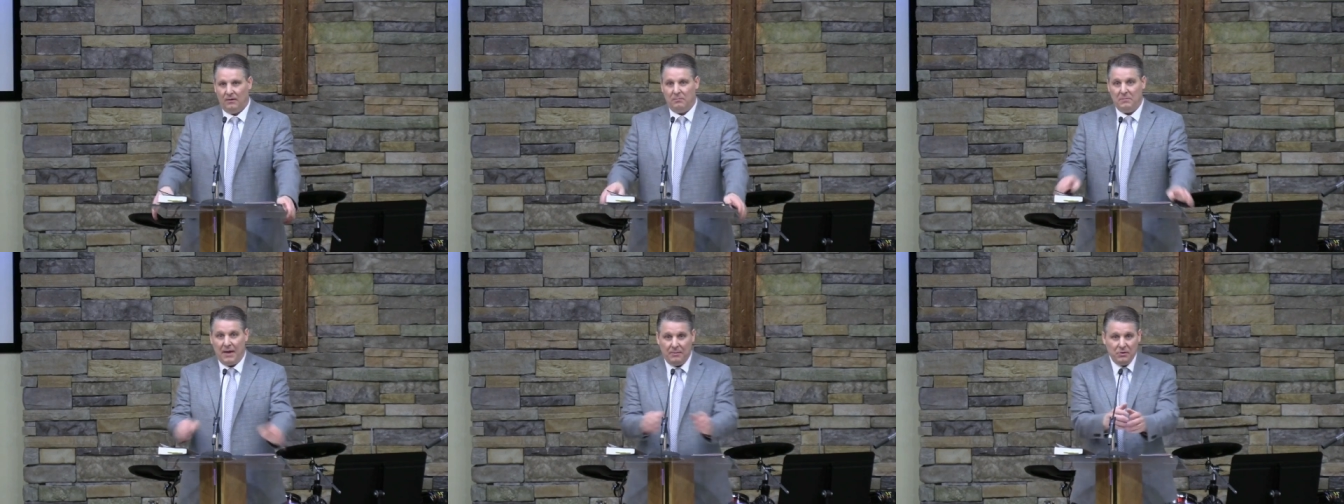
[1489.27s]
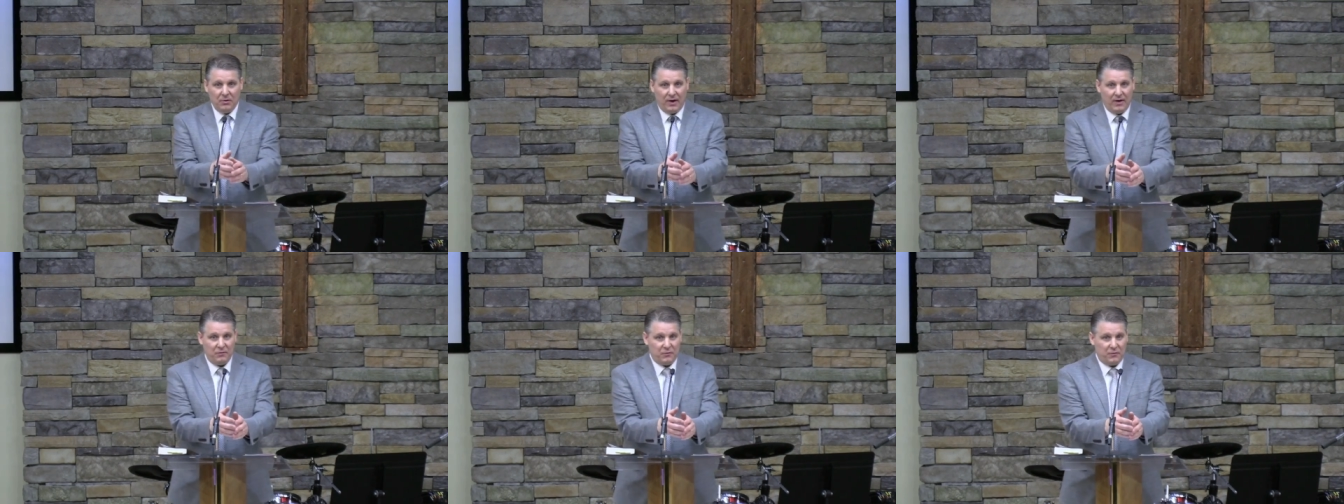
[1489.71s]
Maybe you
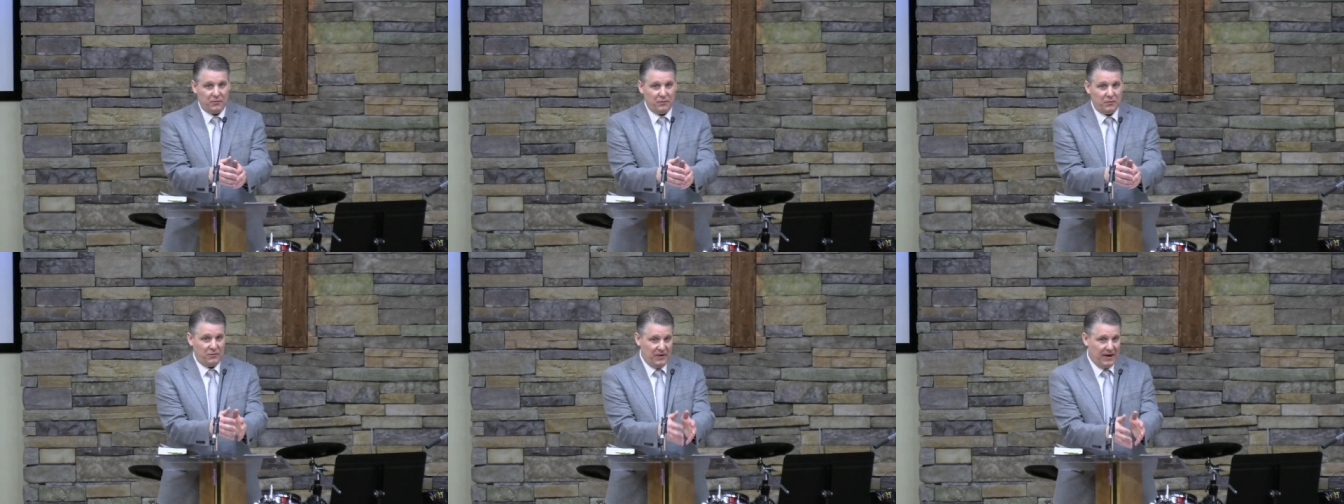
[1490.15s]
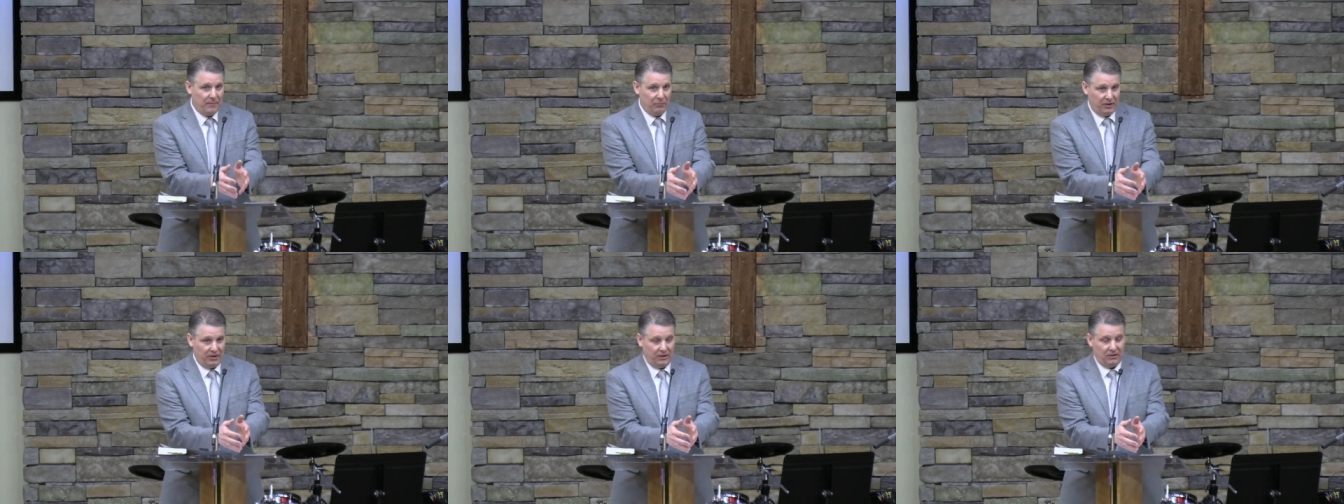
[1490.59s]
have
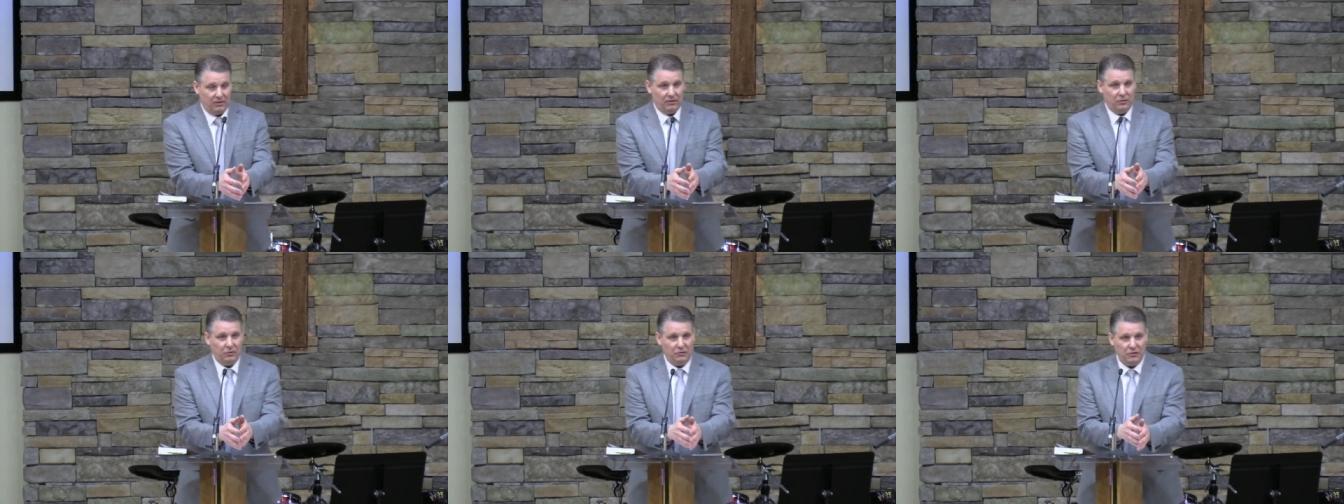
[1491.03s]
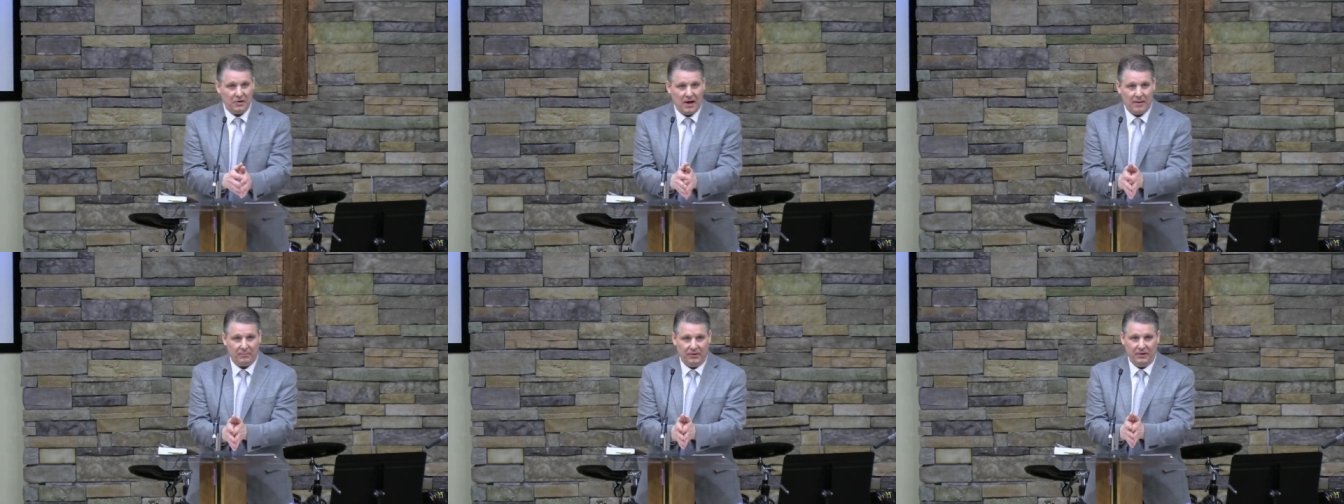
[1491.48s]
family who do
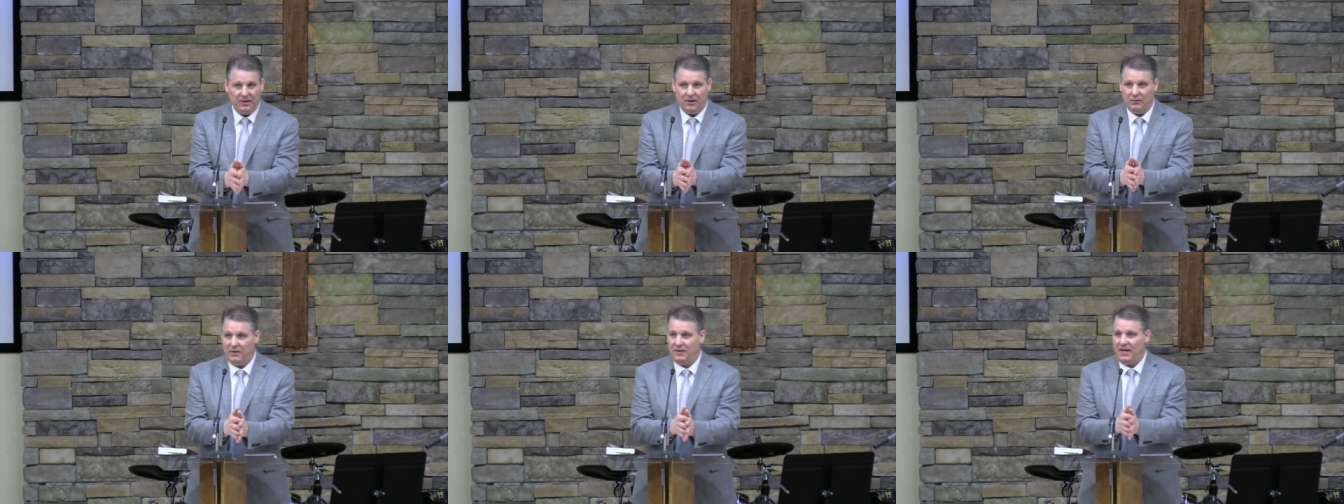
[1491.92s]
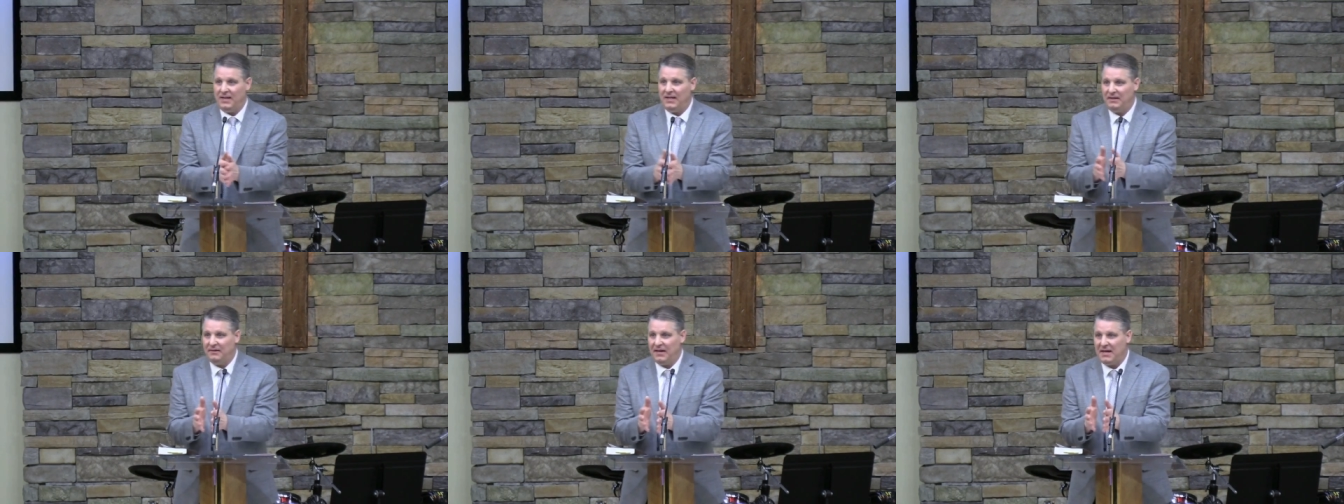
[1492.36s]
not believe and they
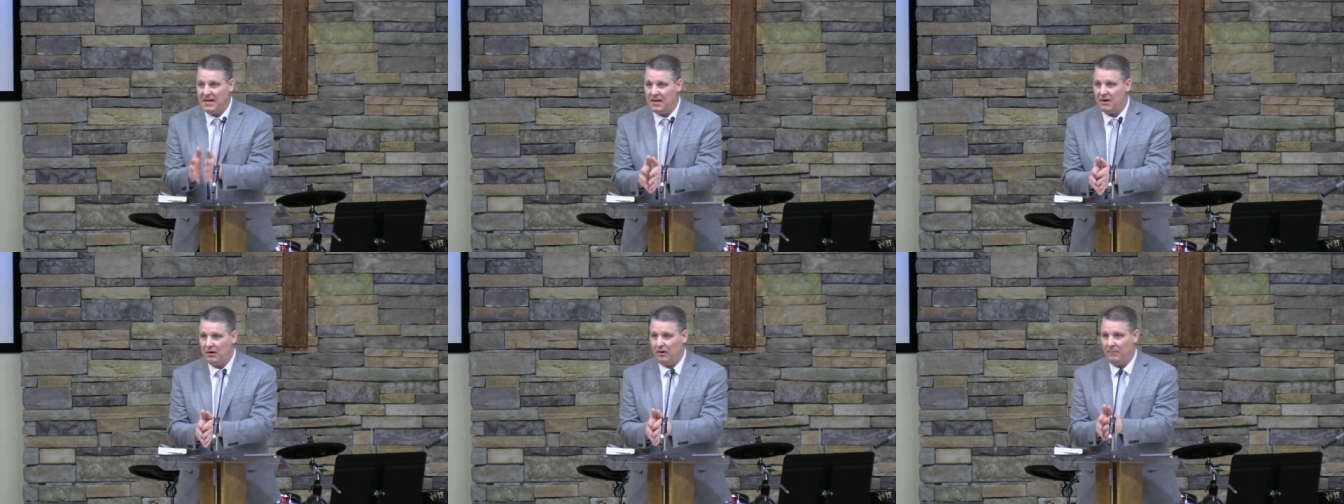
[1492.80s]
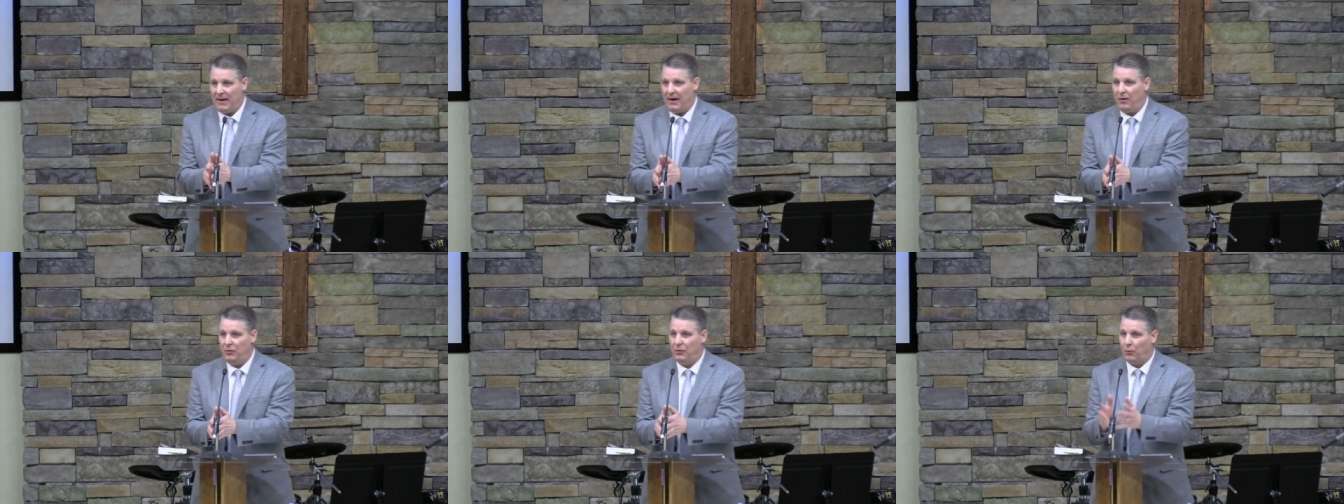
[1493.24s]
need to hear
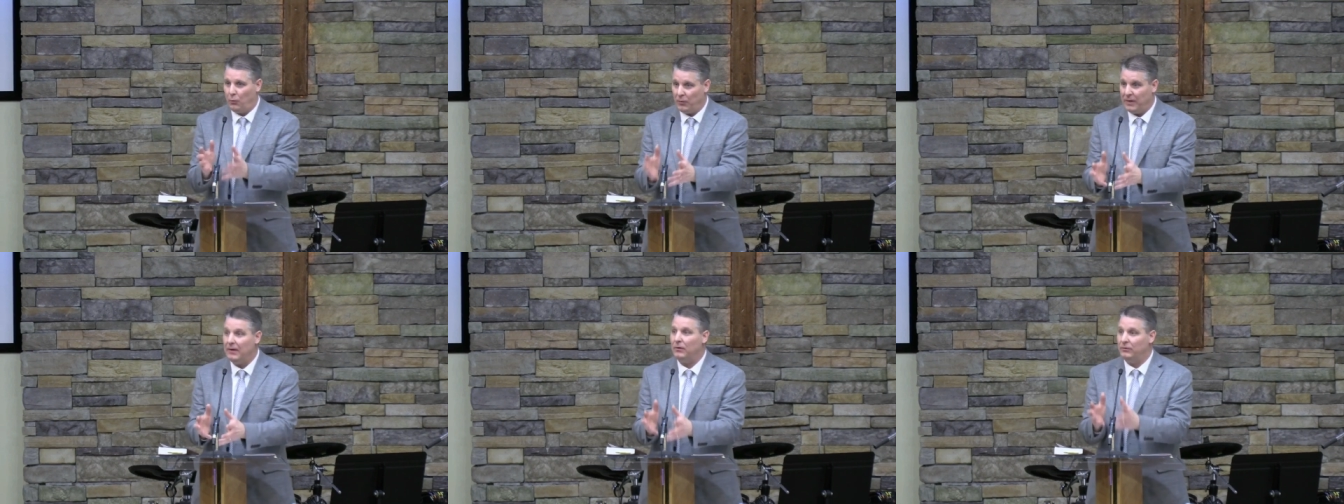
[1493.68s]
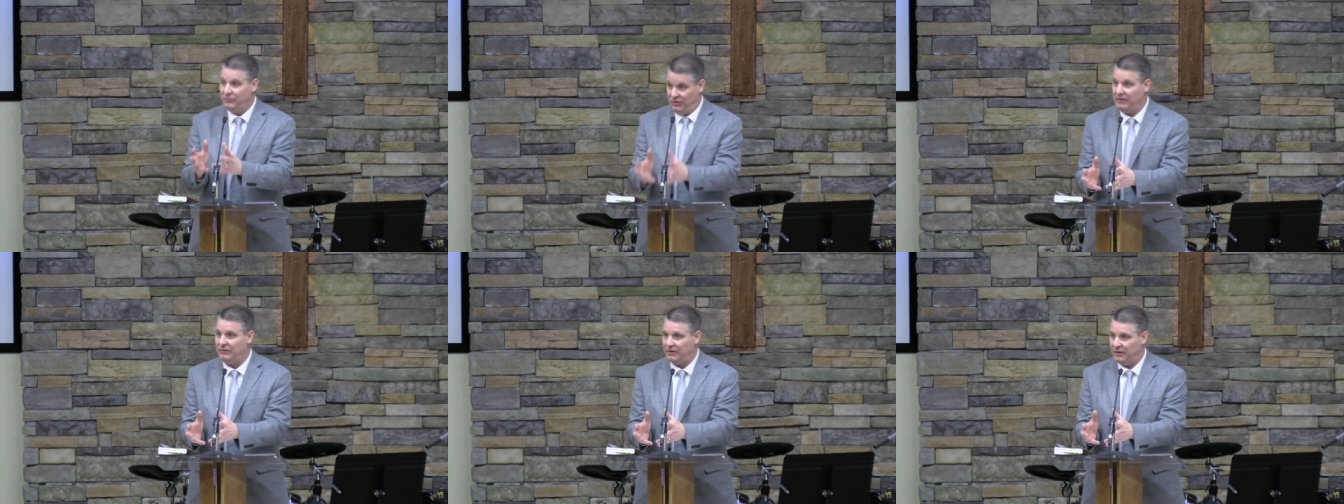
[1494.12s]
about the real
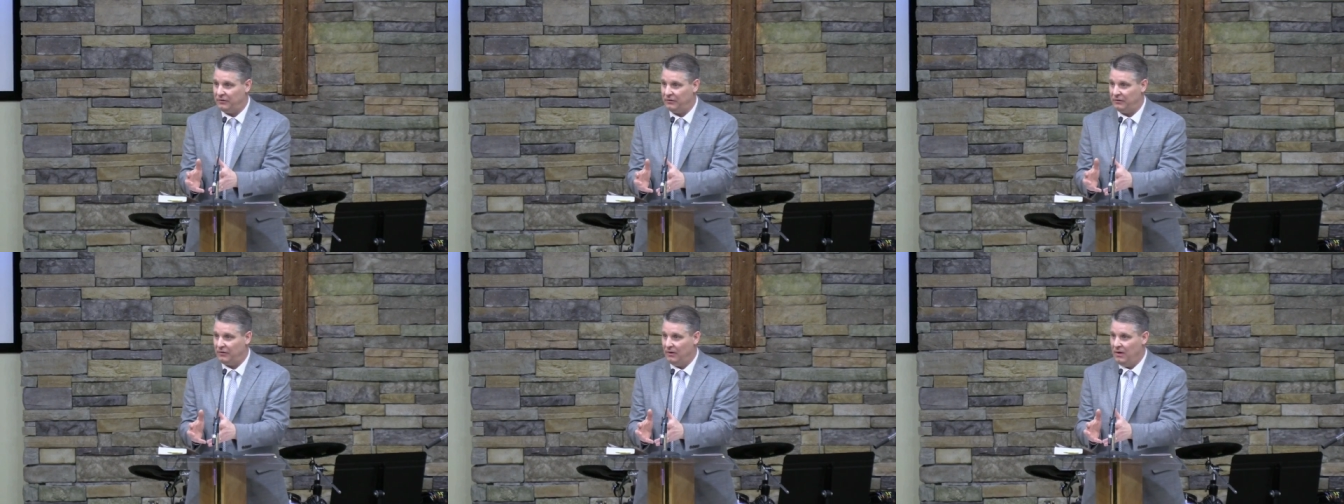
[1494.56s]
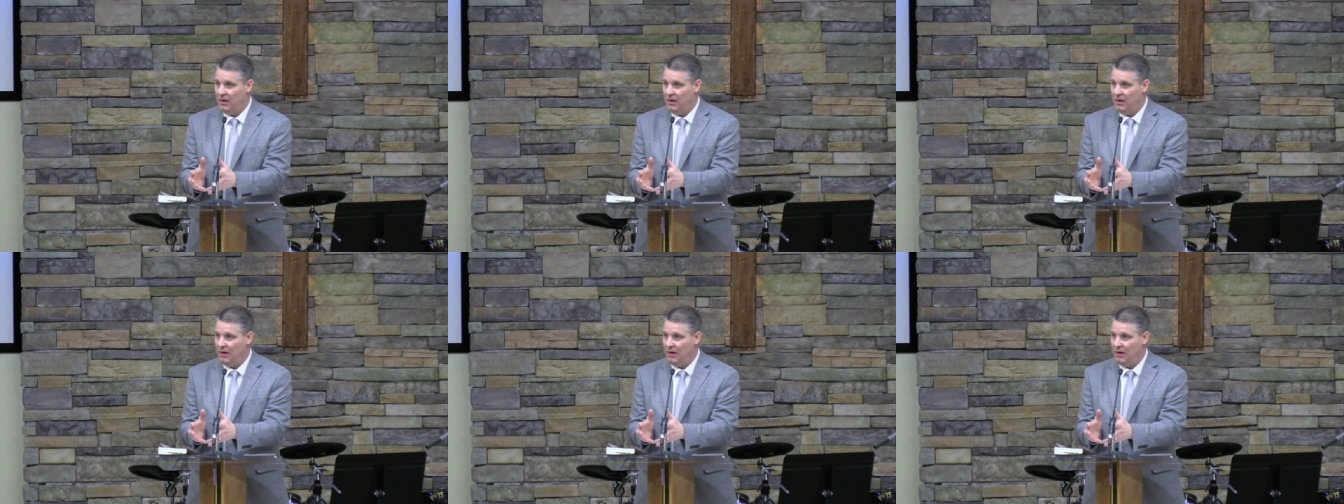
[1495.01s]
Jesus.